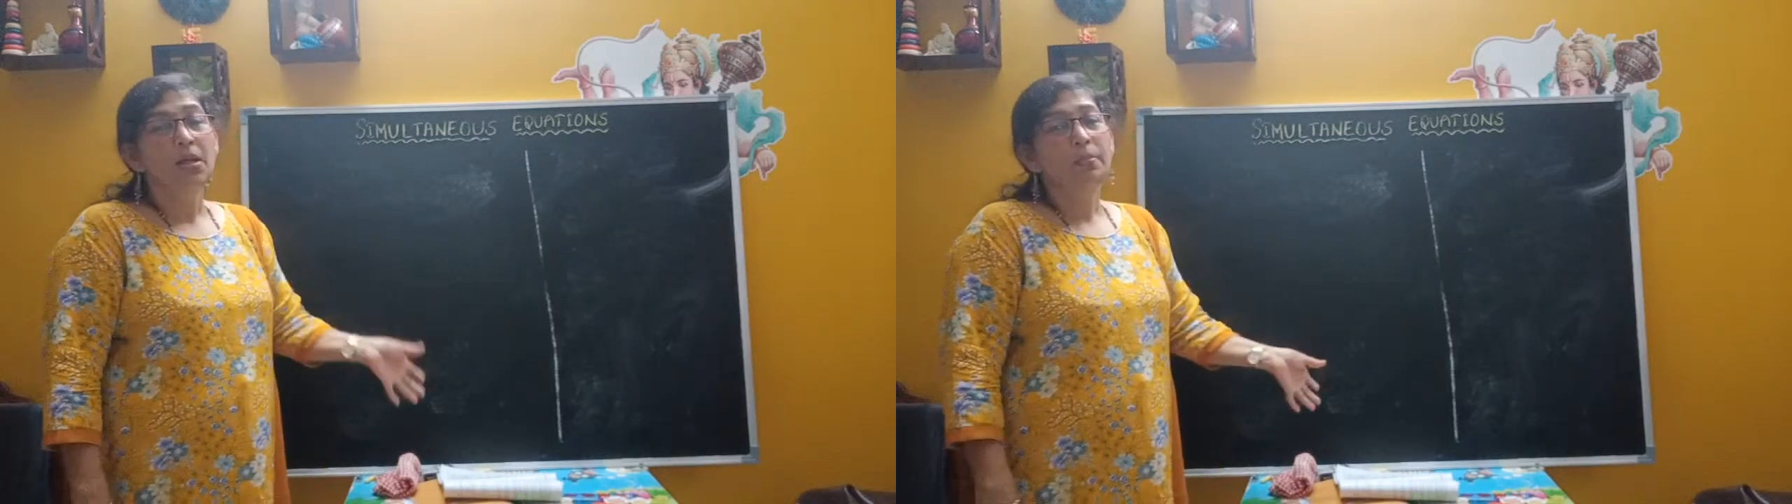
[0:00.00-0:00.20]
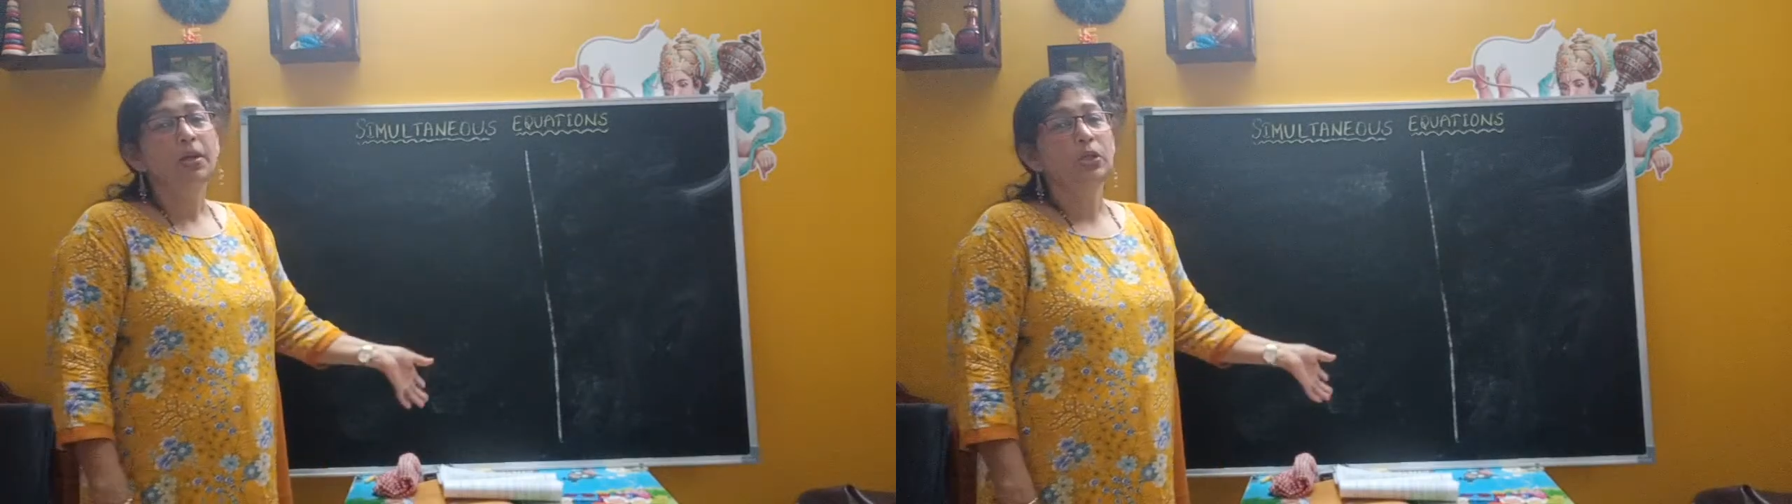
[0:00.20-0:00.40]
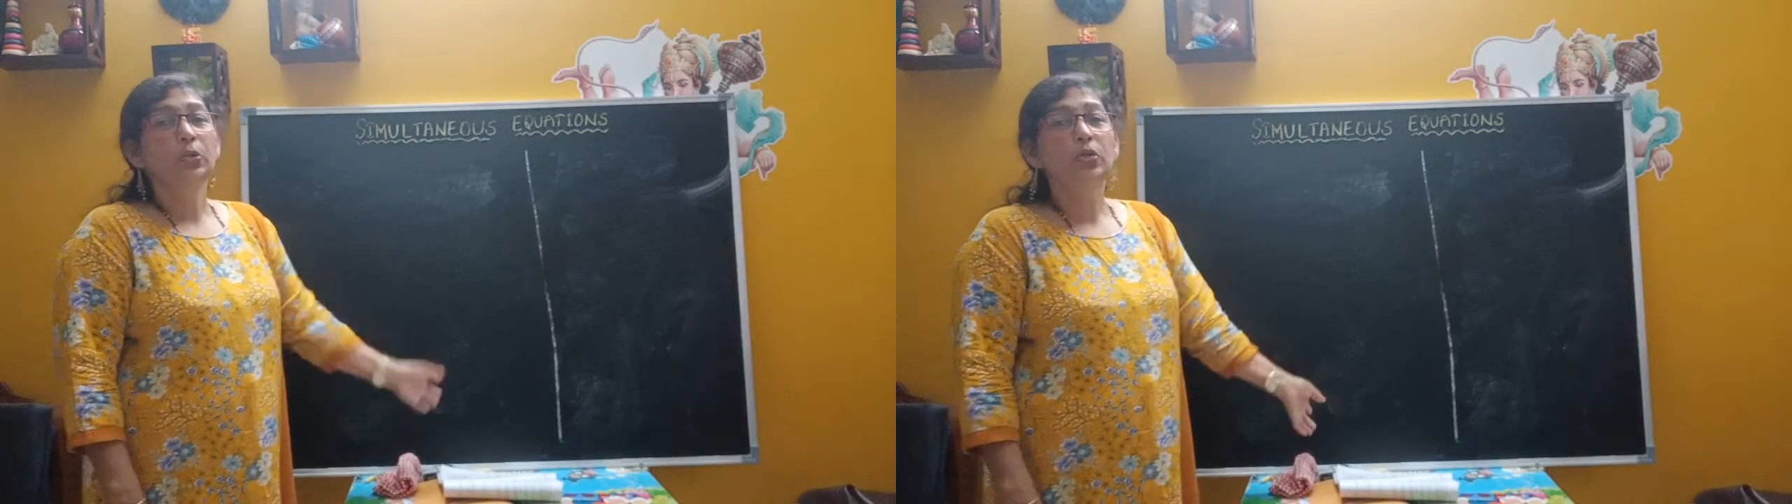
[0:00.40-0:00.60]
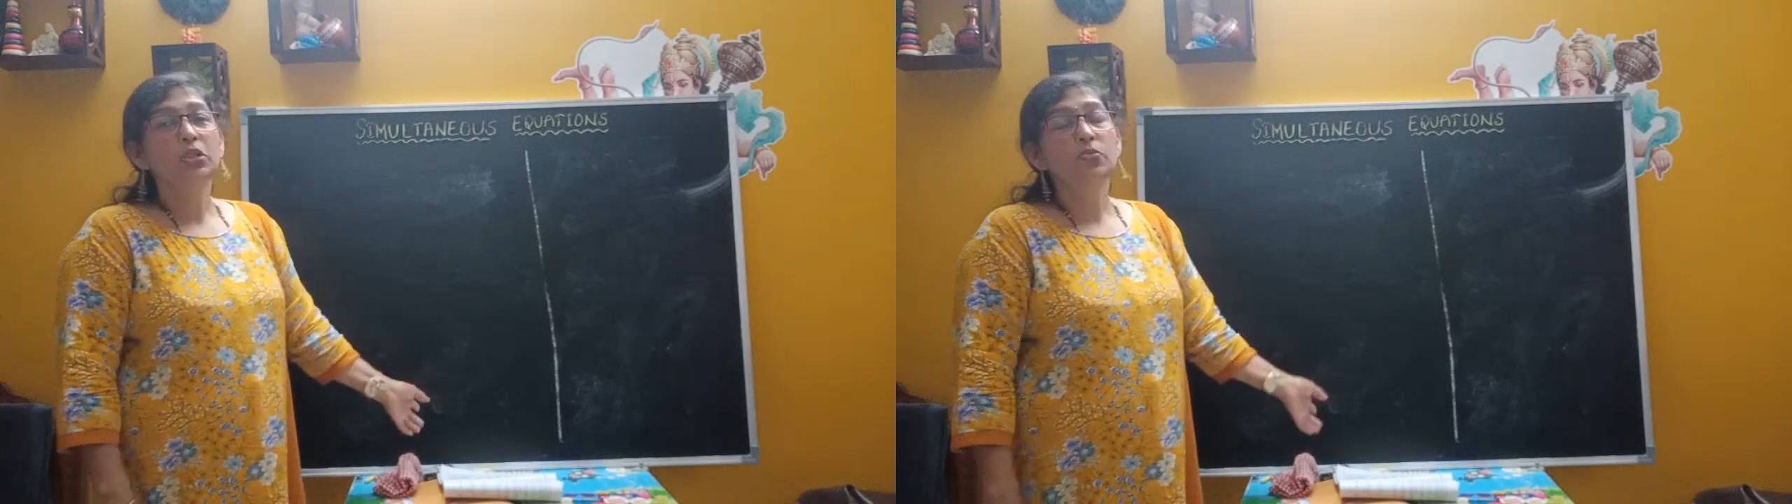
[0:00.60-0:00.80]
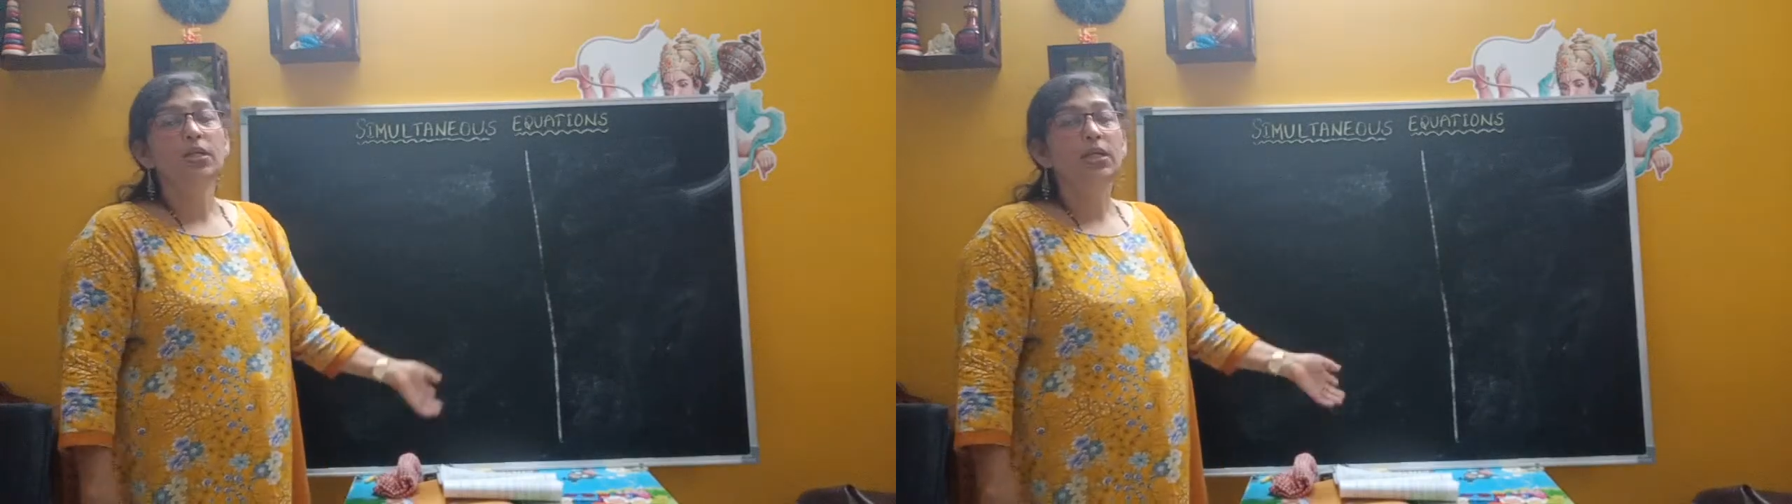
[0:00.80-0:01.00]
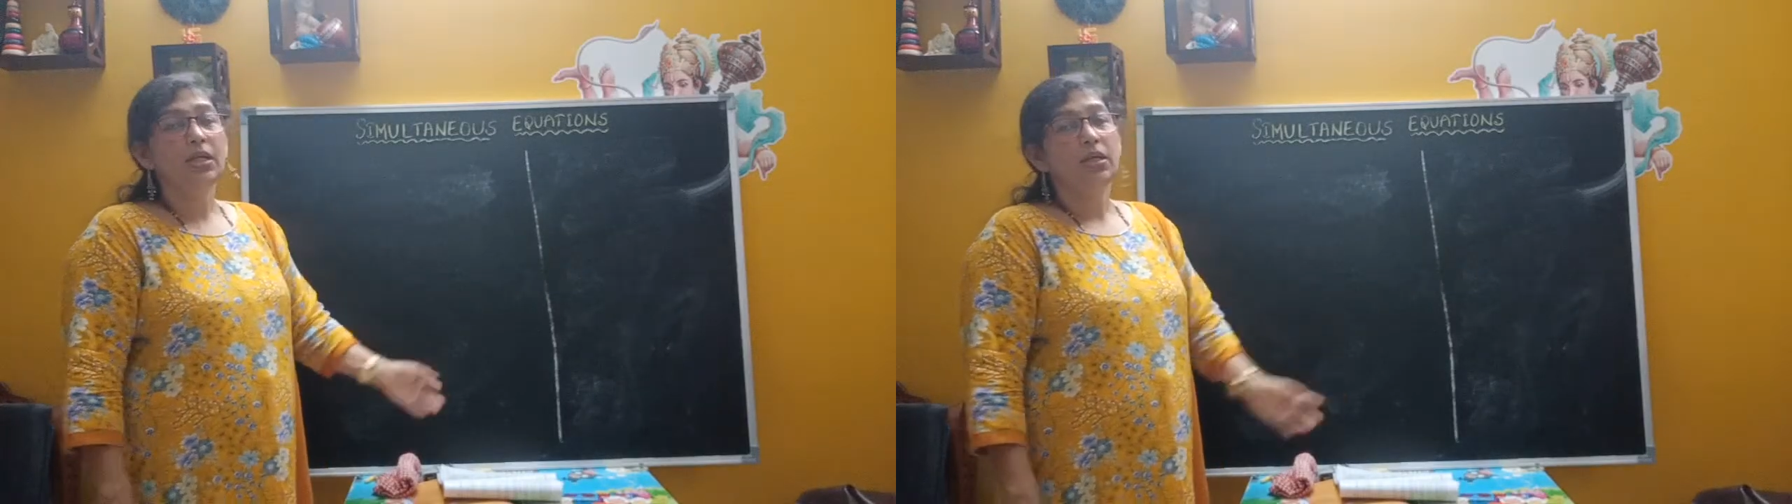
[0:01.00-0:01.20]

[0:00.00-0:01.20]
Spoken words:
But usually